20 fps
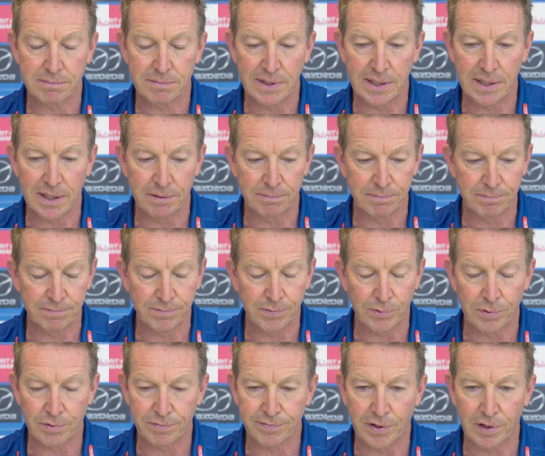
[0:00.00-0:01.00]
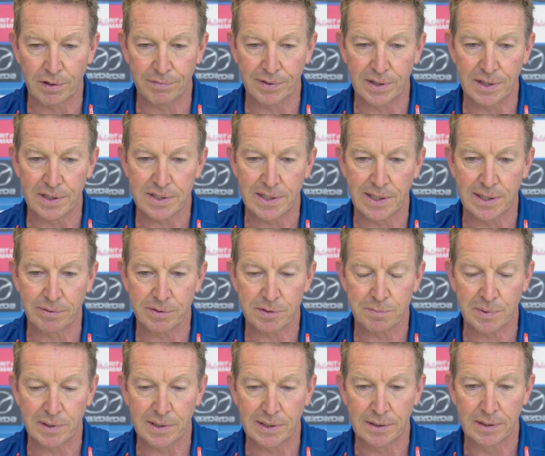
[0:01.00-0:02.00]
you know, 4 or 5 years now has
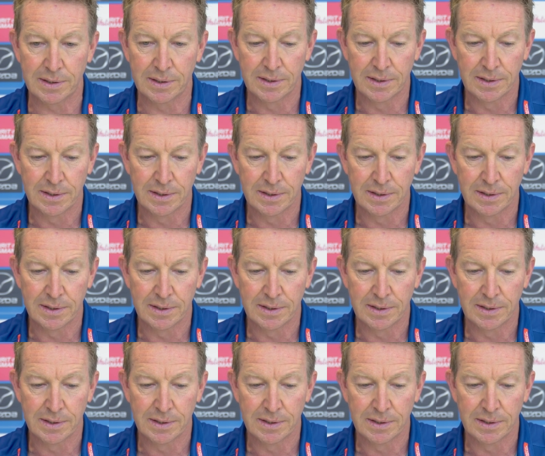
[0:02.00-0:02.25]
been